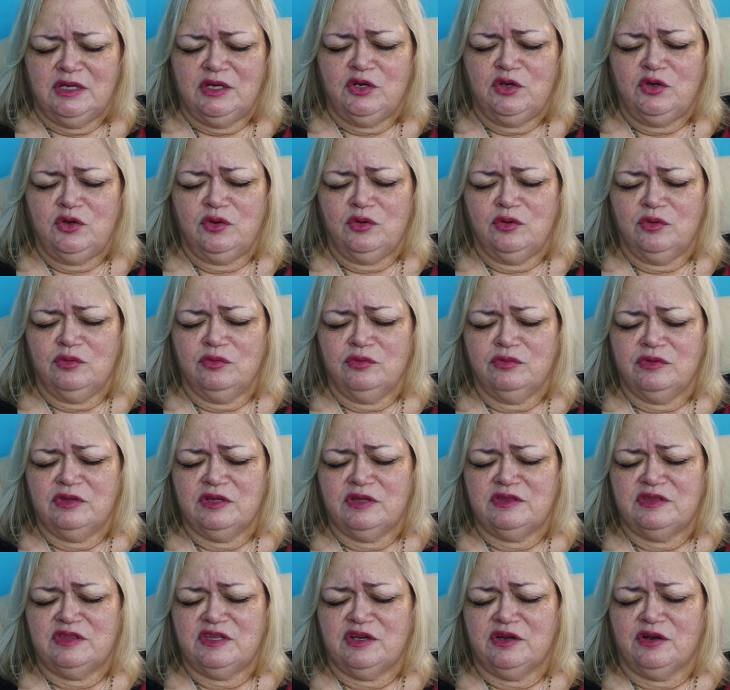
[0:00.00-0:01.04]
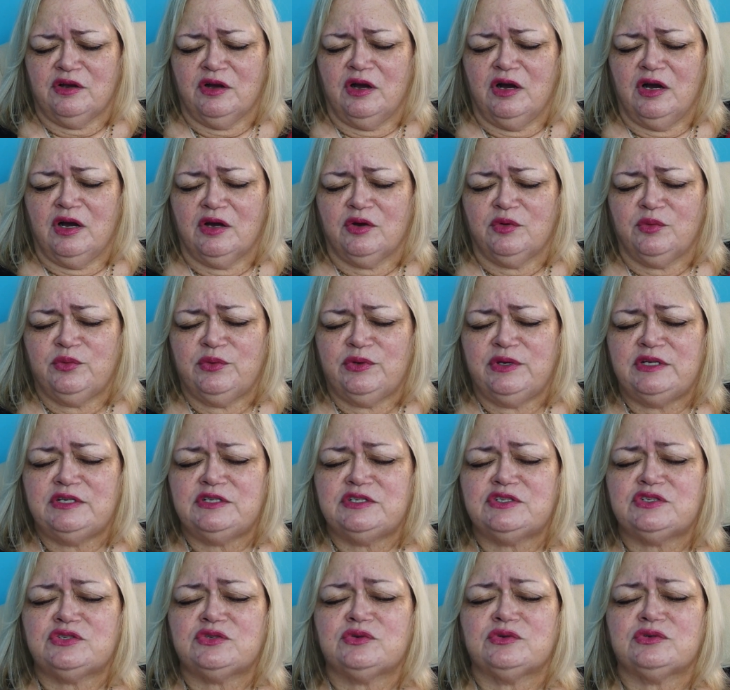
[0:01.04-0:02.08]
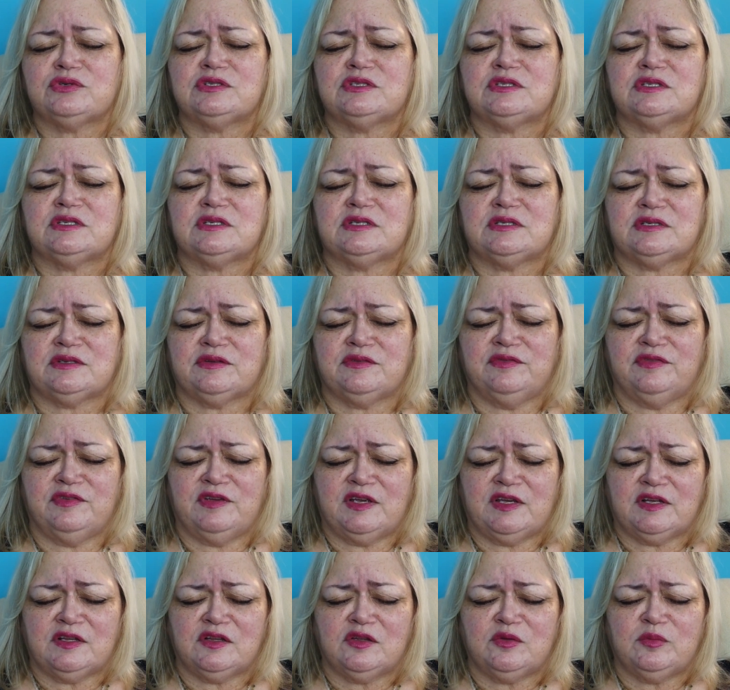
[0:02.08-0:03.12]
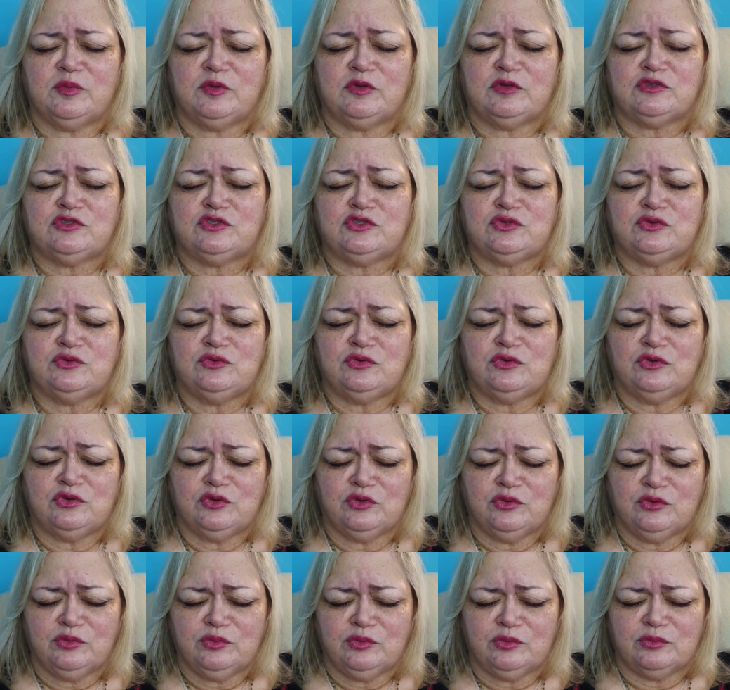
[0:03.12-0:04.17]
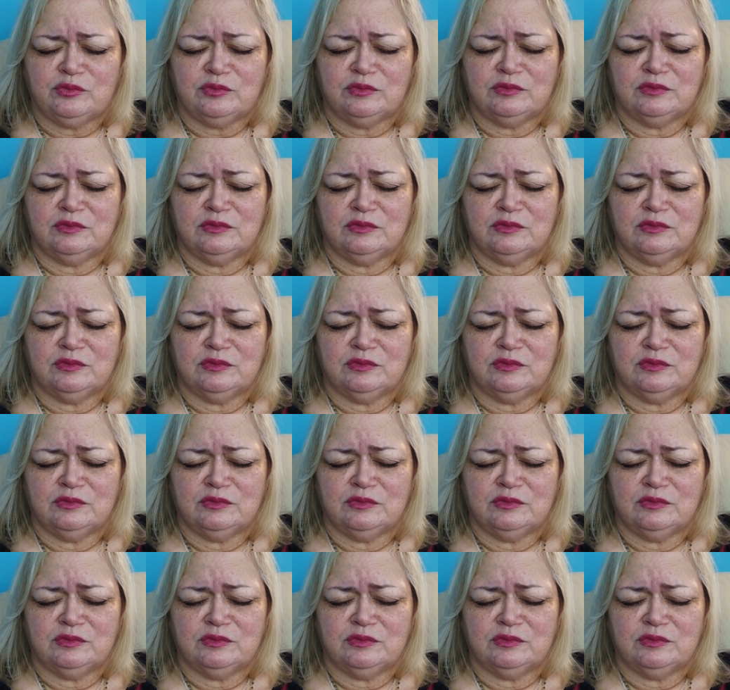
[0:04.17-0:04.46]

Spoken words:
know that there are resources available to you,